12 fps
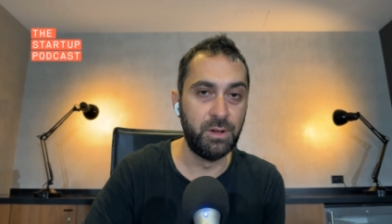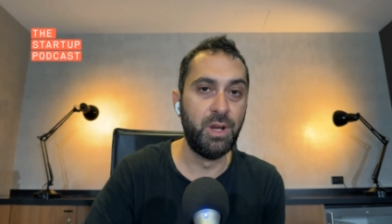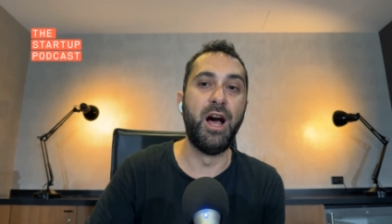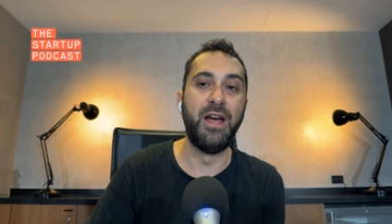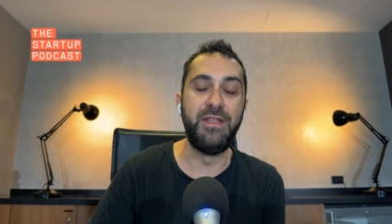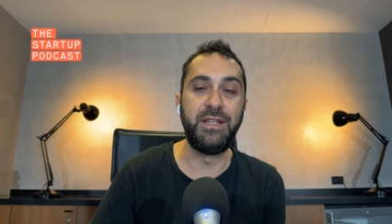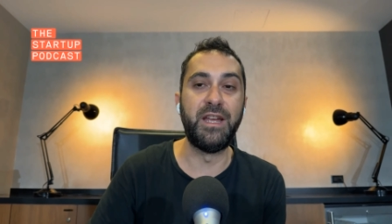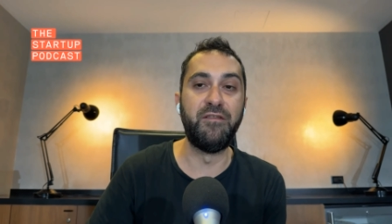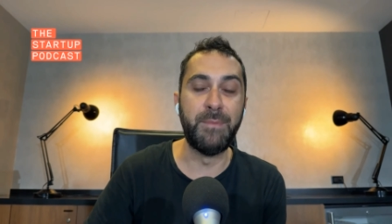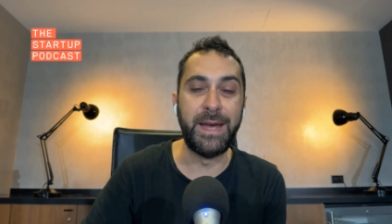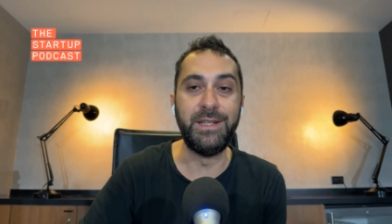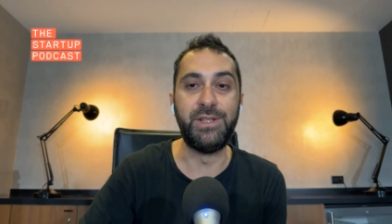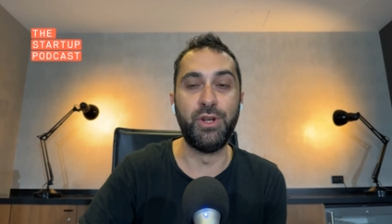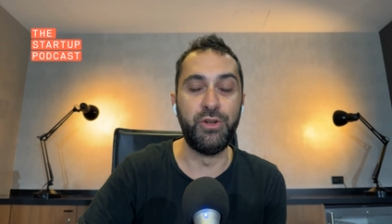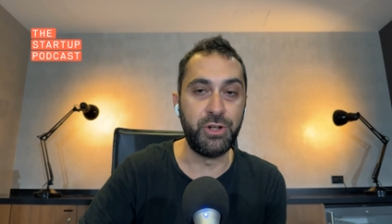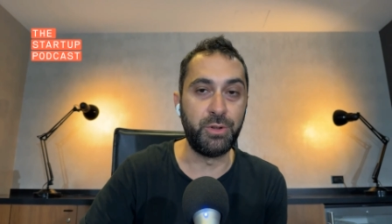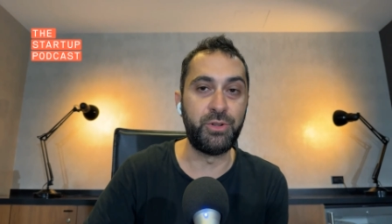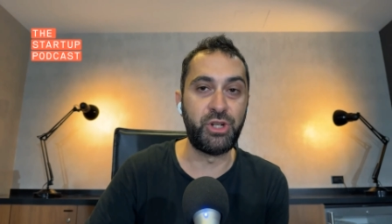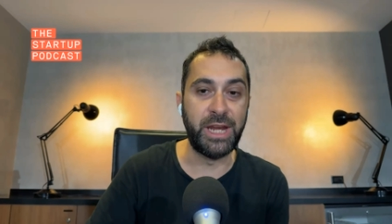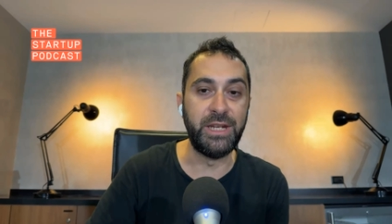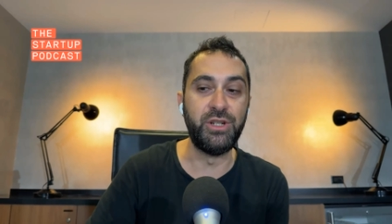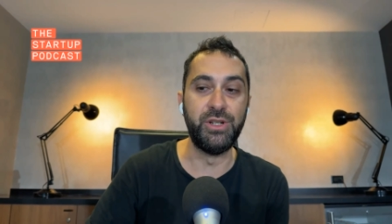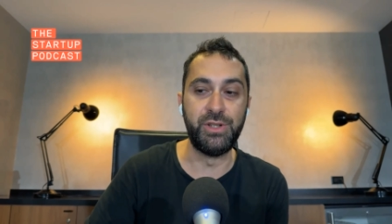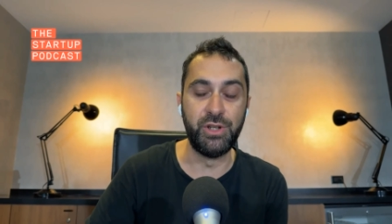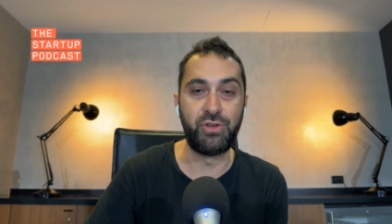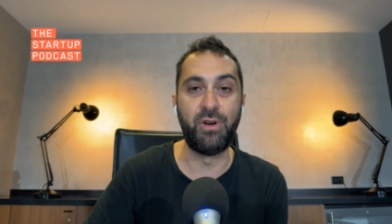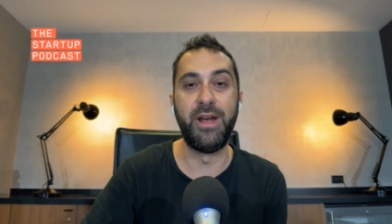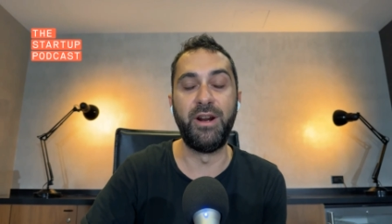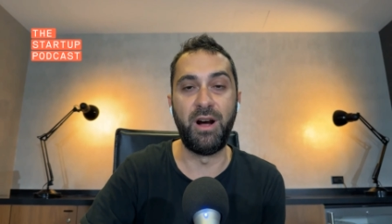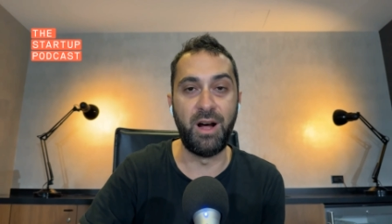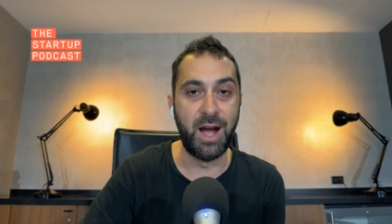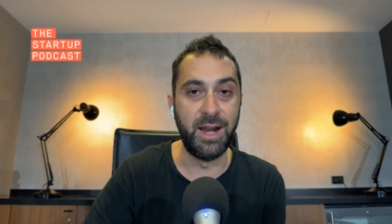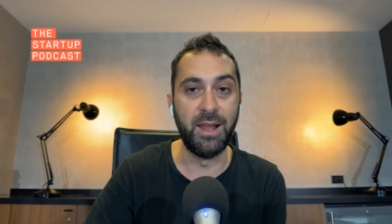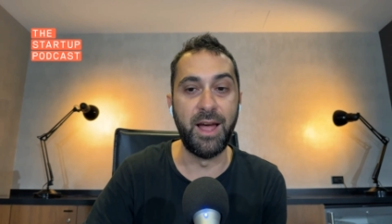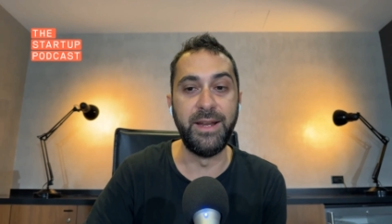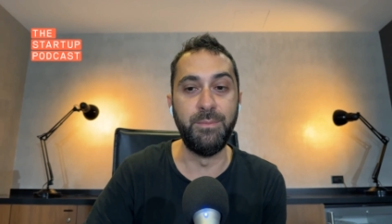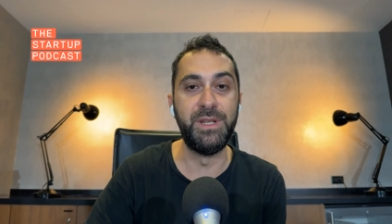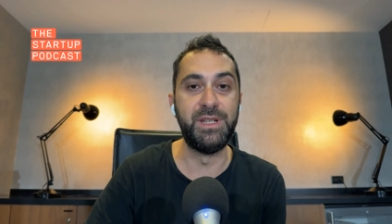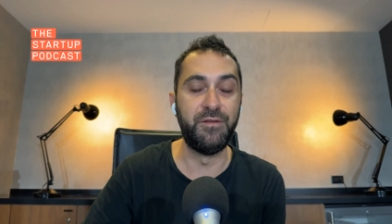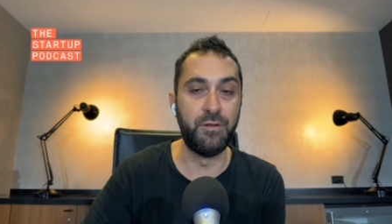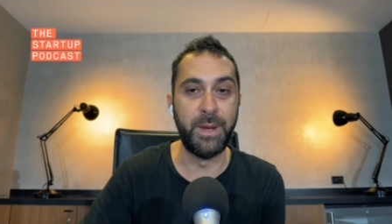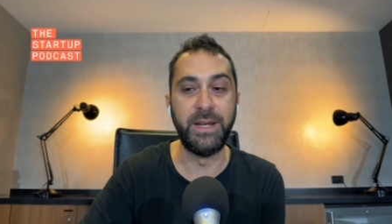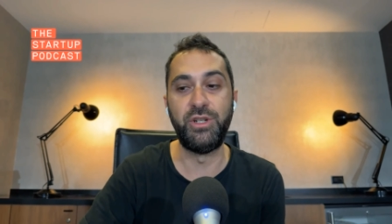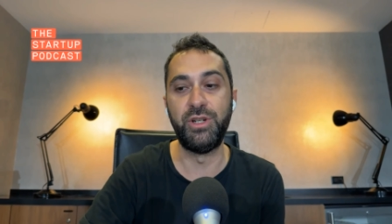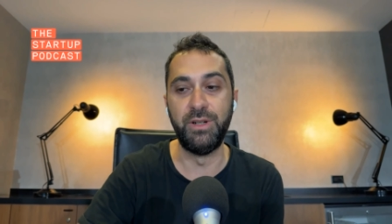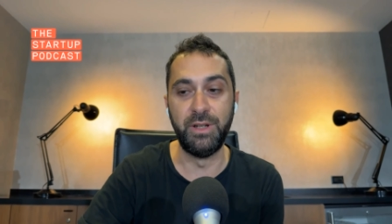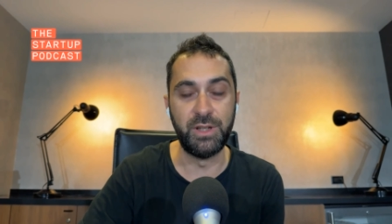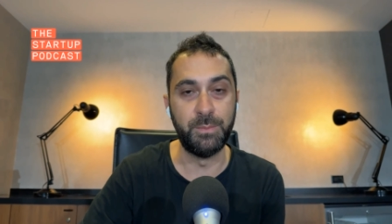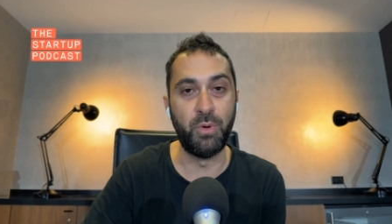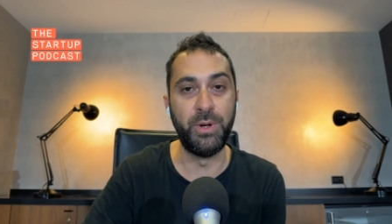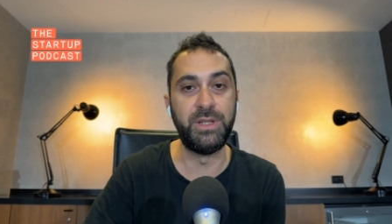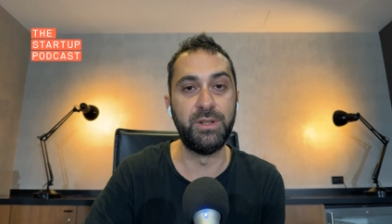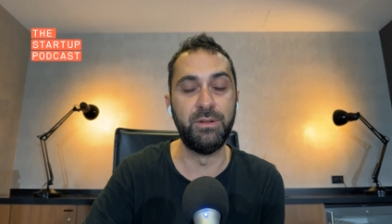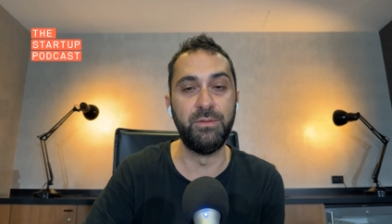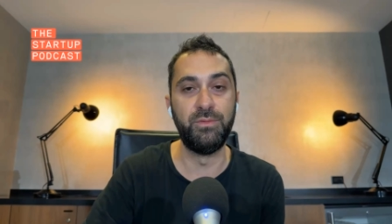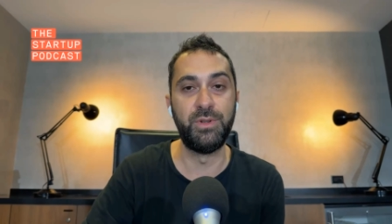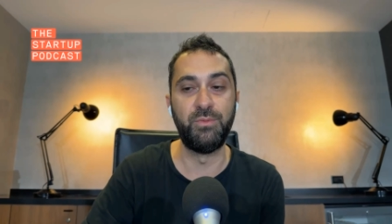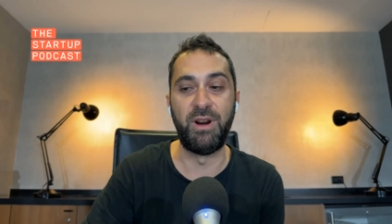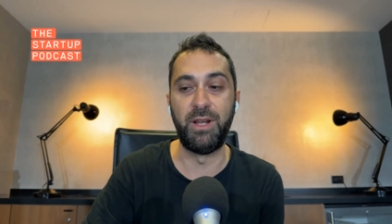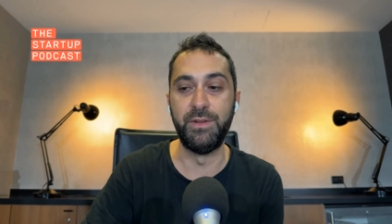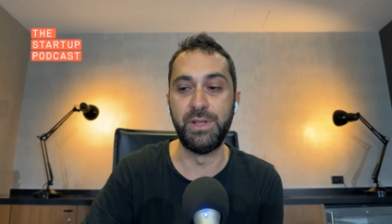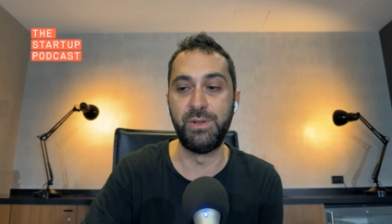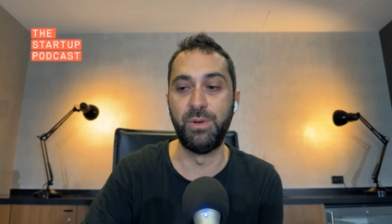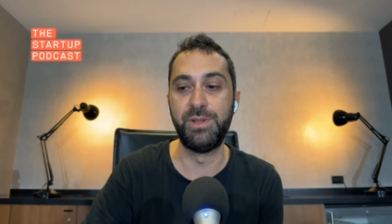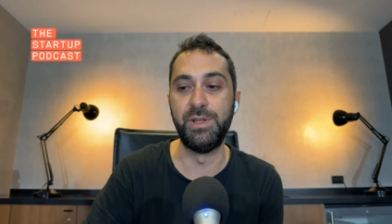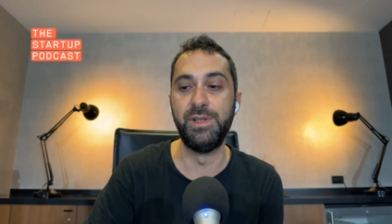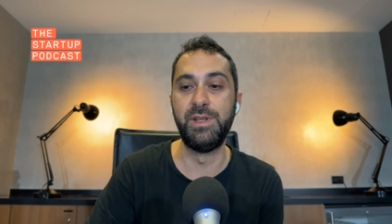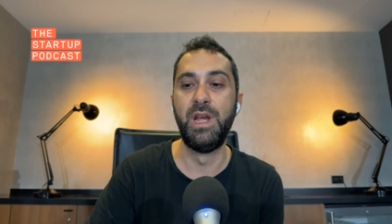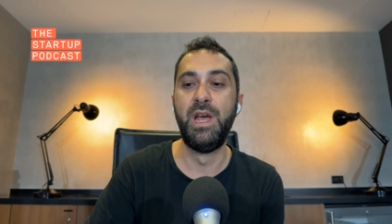I think they've made surgical changes to try to highlight misinformation and to point to to relevant sources.